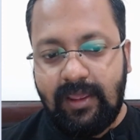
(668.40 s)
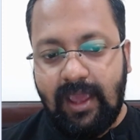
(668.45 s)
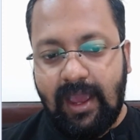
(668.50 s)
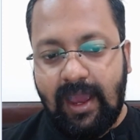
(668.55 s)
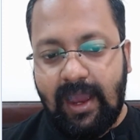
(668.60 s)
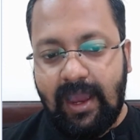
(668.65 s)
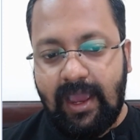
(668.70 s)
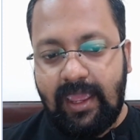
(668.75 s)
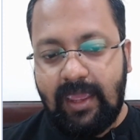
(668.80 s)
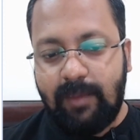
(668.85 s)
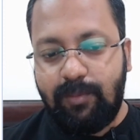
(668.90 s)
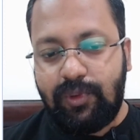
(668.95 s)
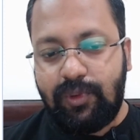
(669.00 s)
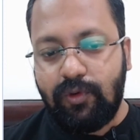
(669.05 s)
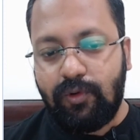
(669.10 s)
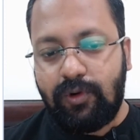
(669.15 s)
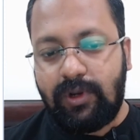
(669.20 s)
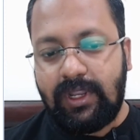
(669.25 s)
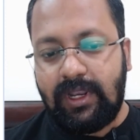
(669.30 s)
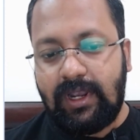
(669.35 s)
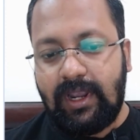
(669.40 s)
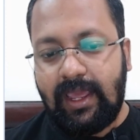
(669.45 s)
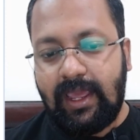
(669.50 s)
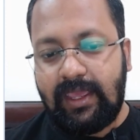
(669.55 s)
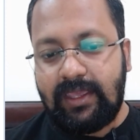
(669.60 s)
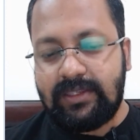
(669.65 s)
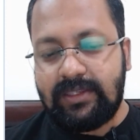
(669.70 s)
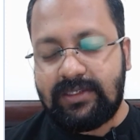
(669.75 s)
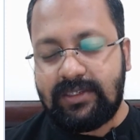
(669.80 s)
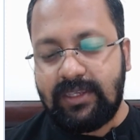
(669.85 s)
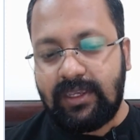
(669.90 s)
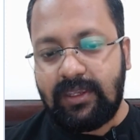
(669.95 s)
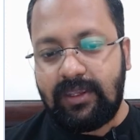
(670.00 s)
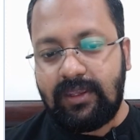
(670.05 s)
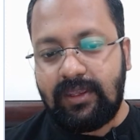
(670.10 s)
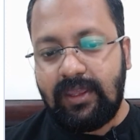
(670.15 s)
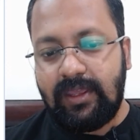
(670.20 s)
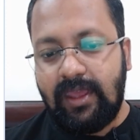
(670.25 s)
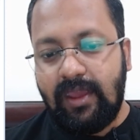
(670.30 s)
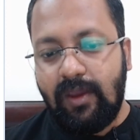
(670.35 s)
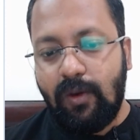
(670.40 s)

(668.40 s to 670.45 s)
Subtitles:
I am utilizing